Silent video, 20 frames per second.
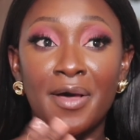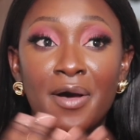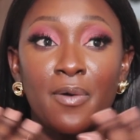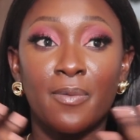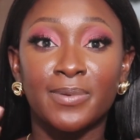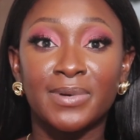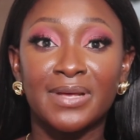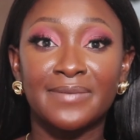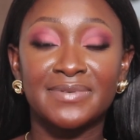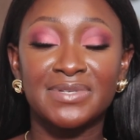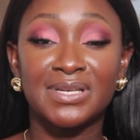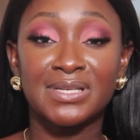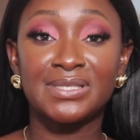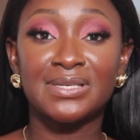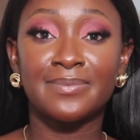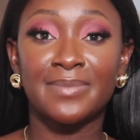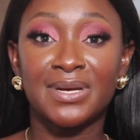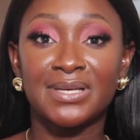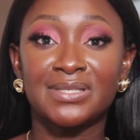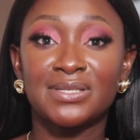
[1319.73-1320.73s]
or when I've said
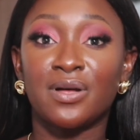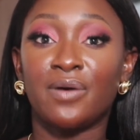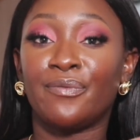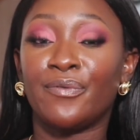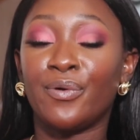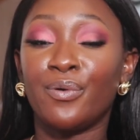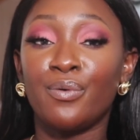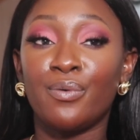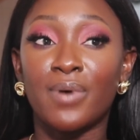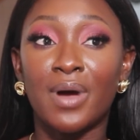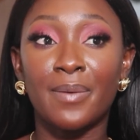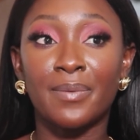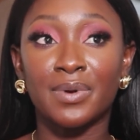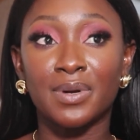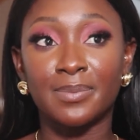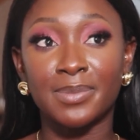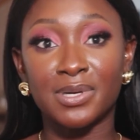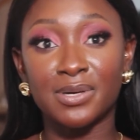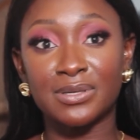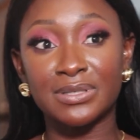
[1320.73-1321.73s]
to myself, oh, I want
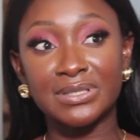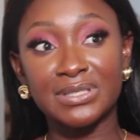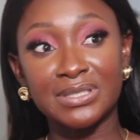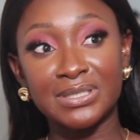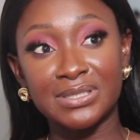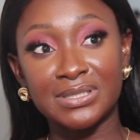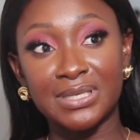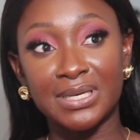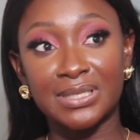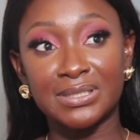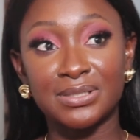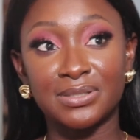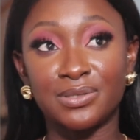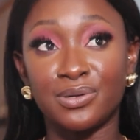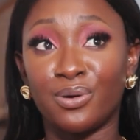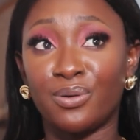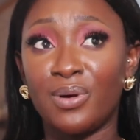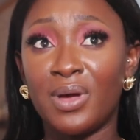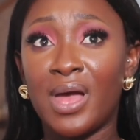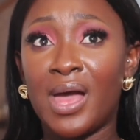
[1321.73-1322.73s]
to be consistent, you
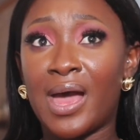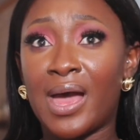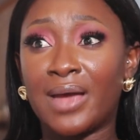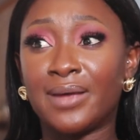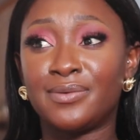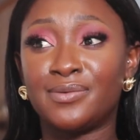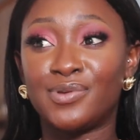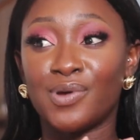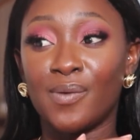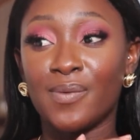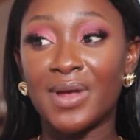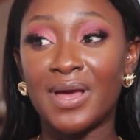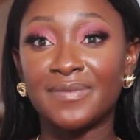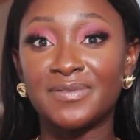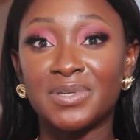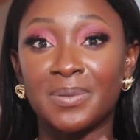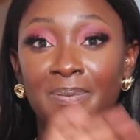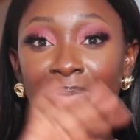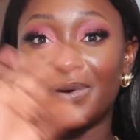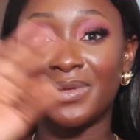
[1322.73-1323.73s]
know, I don't have
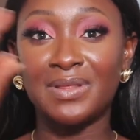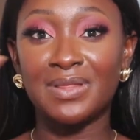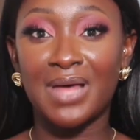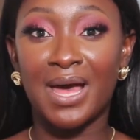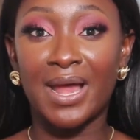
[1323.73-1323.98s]
to put